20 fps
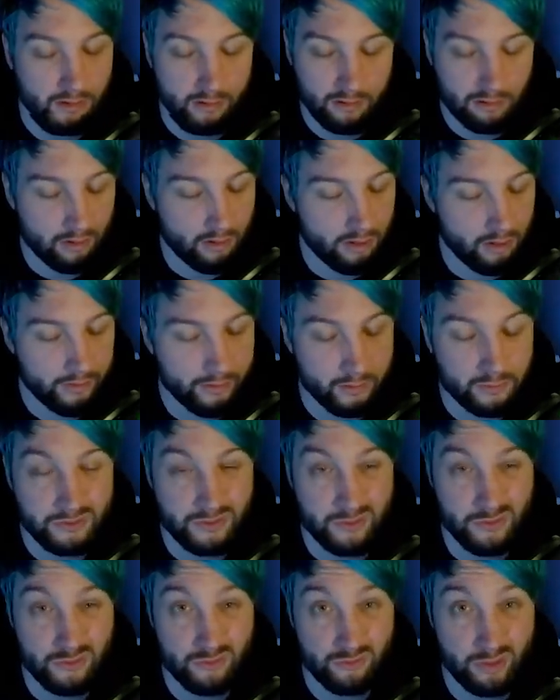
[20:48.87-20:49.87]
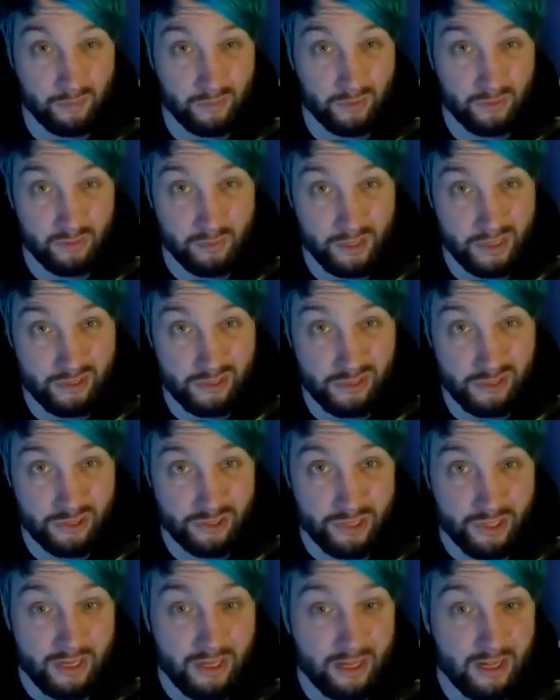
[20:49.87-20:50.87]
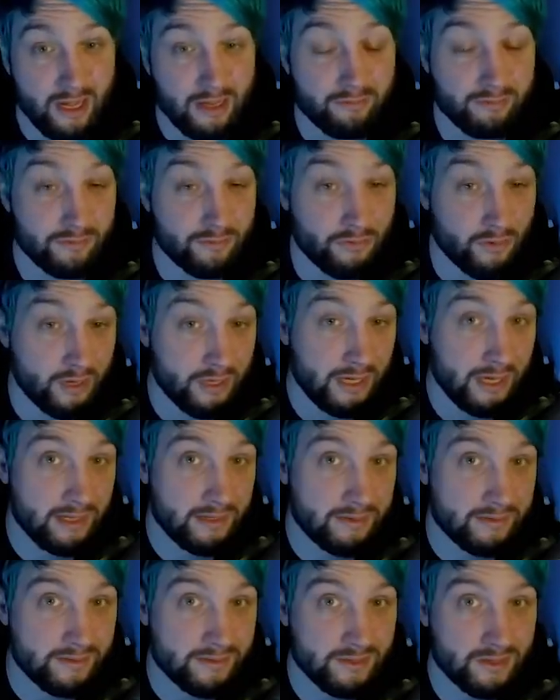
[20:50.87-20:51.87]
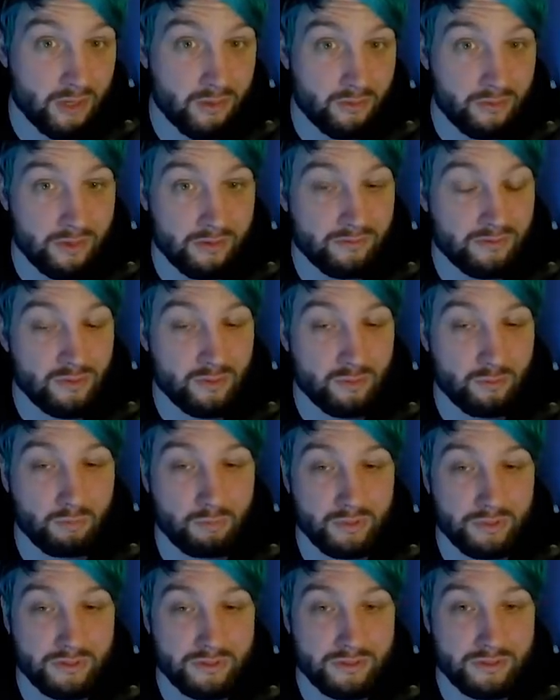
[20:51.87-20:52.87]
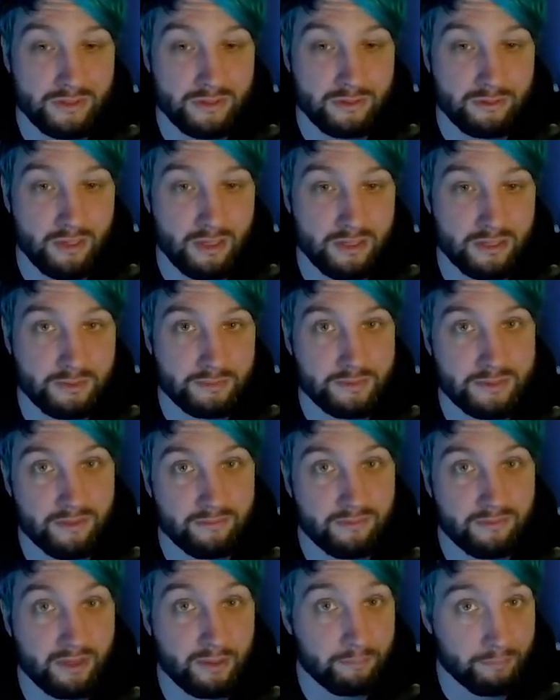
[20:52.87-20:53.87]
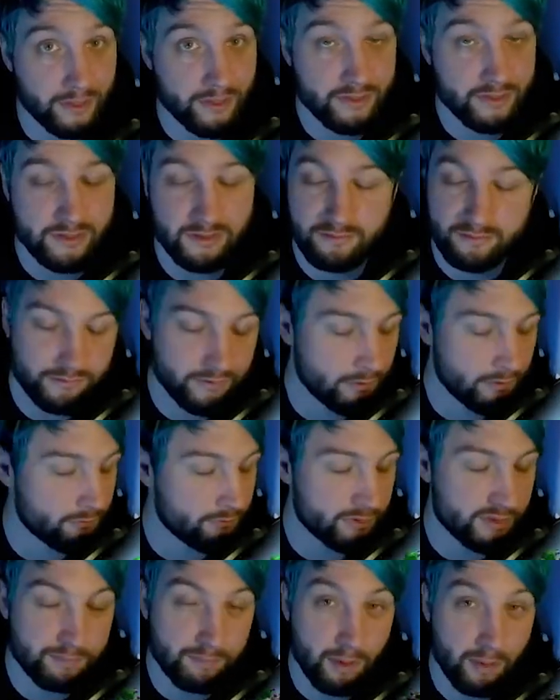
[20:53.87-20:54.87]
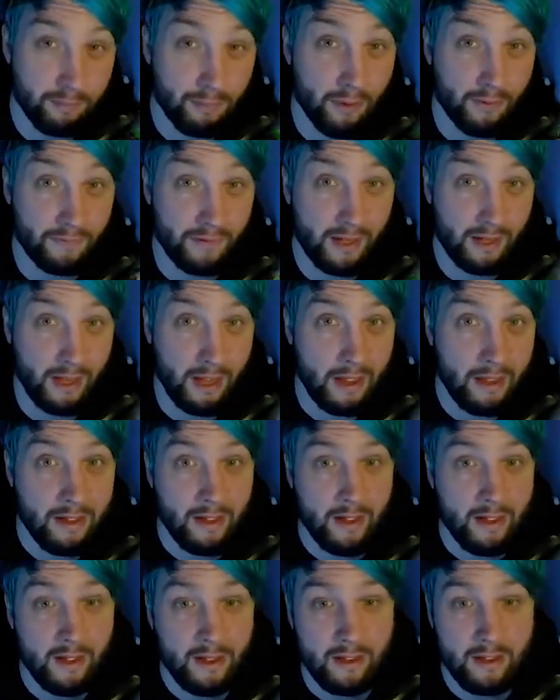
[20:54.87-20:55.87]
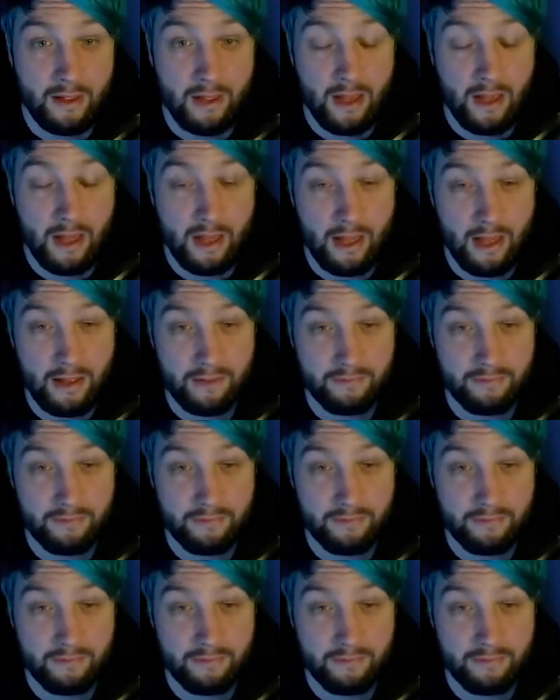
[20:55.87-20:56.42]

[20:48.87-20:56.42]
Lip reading: I also stream on Twitch every Friday, so if you want to ask me something in person, feel free to pop on there. And